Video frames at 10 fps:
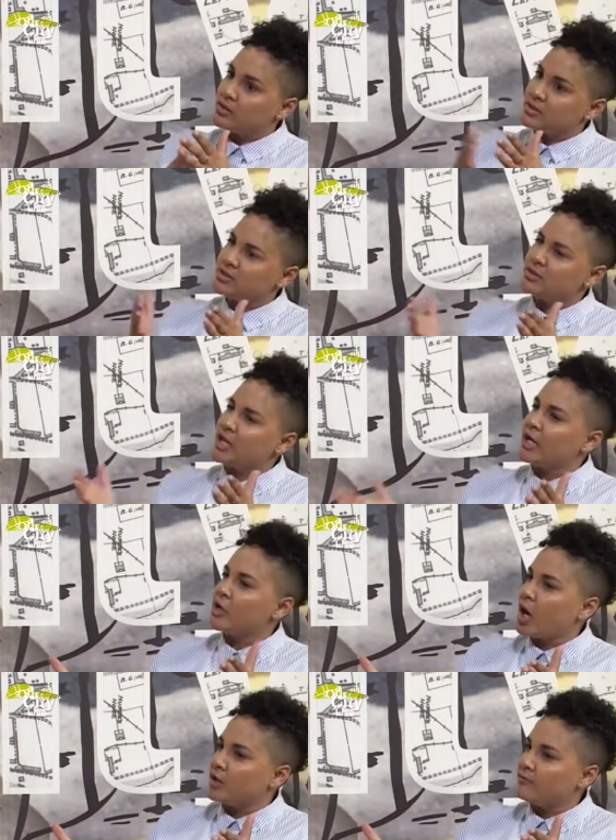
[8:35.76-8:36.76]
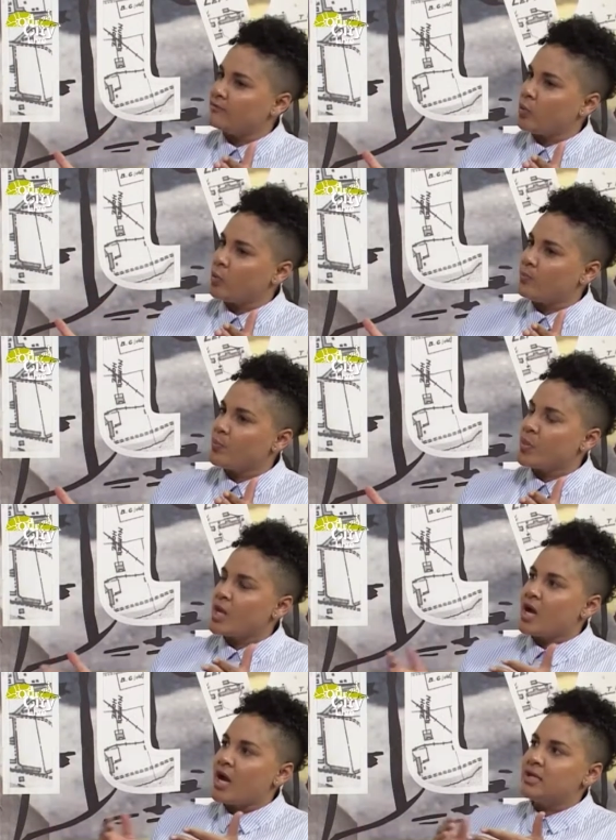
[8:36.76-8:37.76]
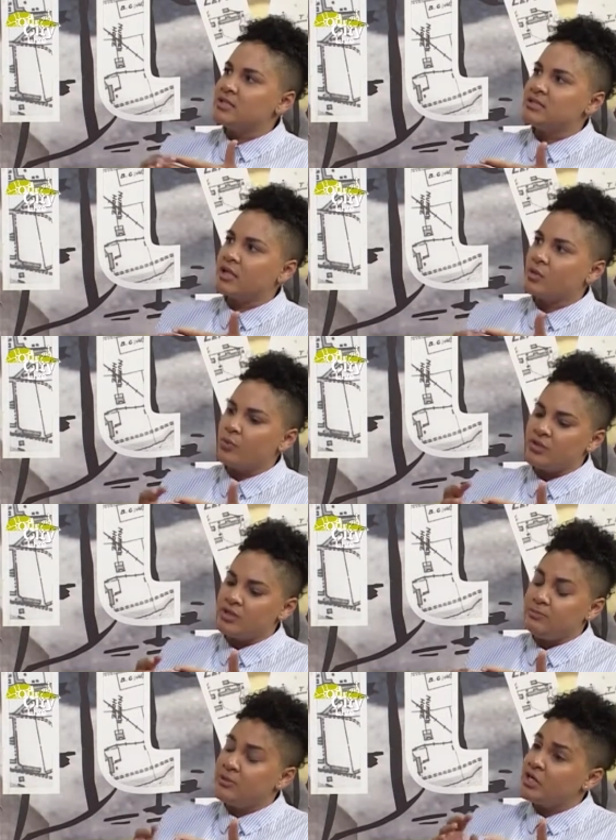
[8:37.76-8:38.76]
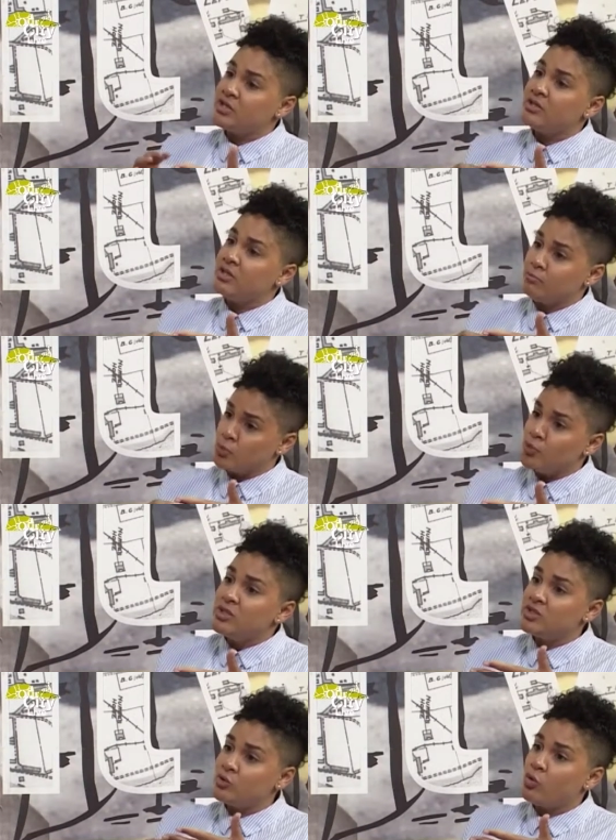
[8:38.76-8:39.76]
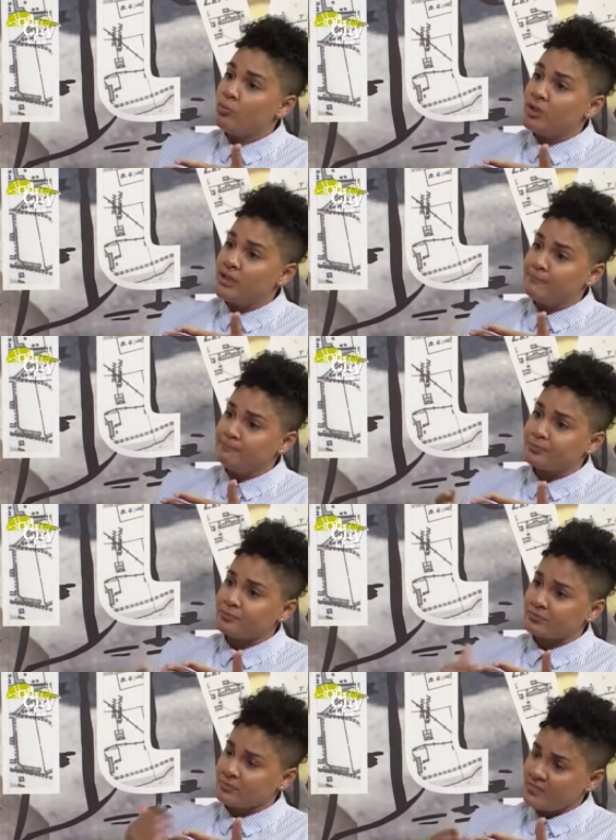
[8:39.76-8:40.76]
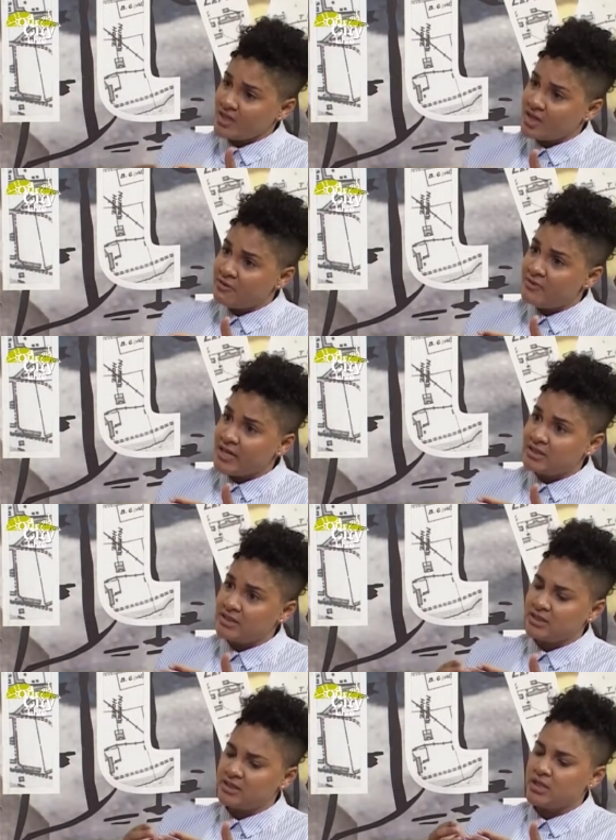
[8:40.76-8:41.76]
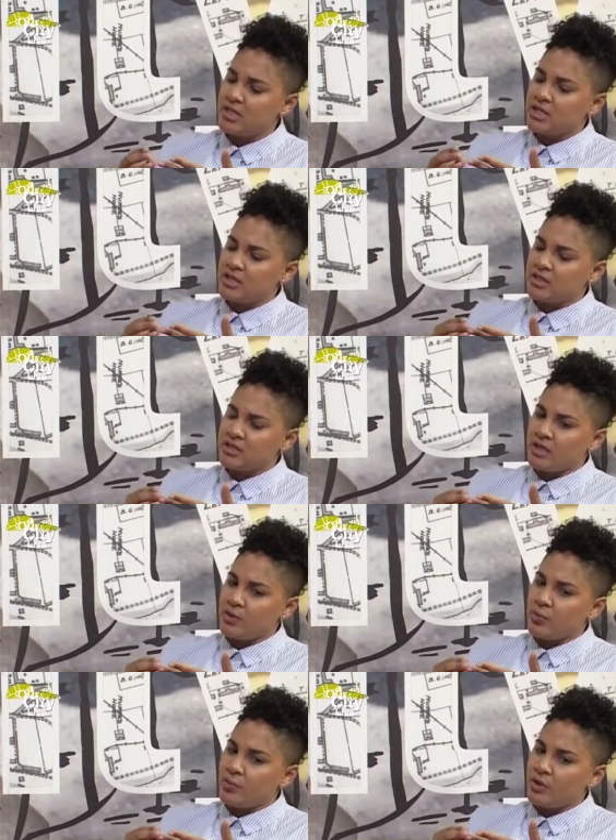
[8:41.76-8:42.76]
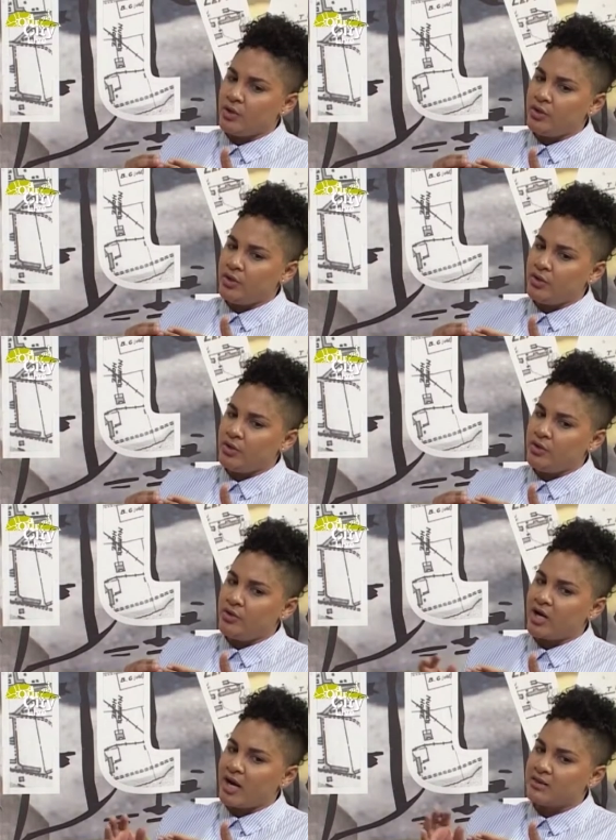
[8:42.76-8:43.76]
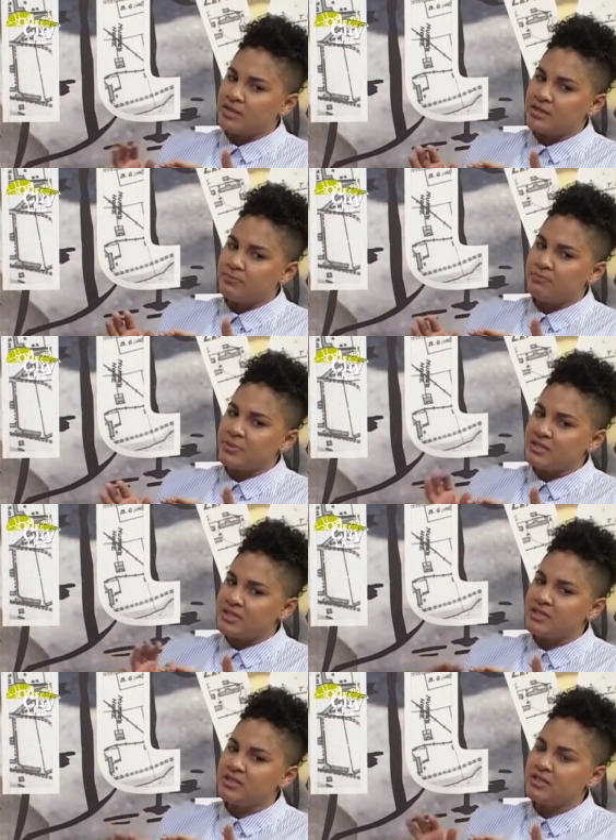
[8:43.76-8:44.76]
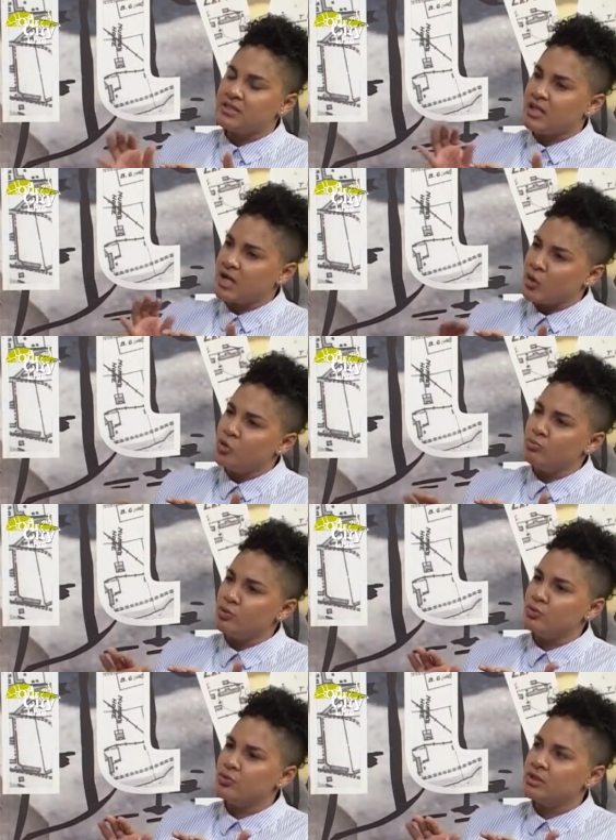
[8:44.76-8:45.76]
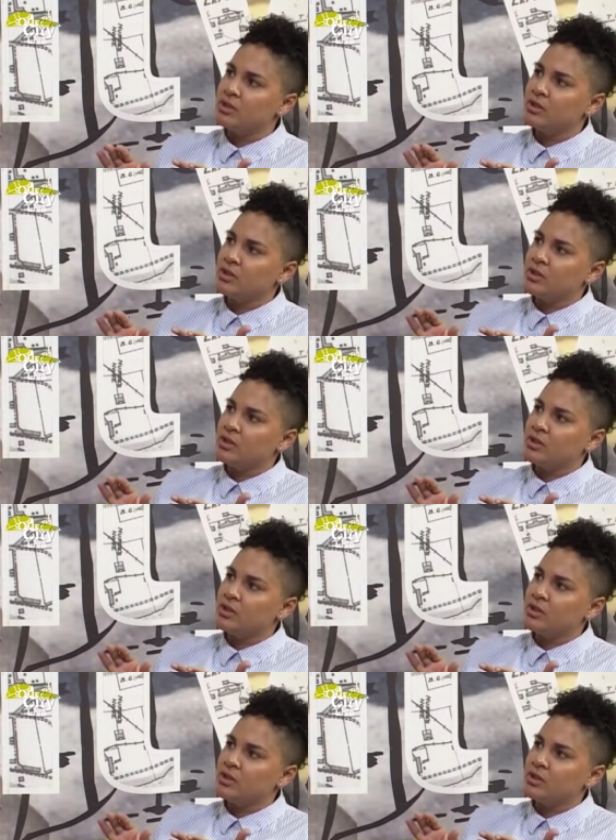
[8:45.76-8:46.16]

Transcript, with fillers: this is going on for. And so with depression, their mood is normally affected. So, you know, like this persistent low mood,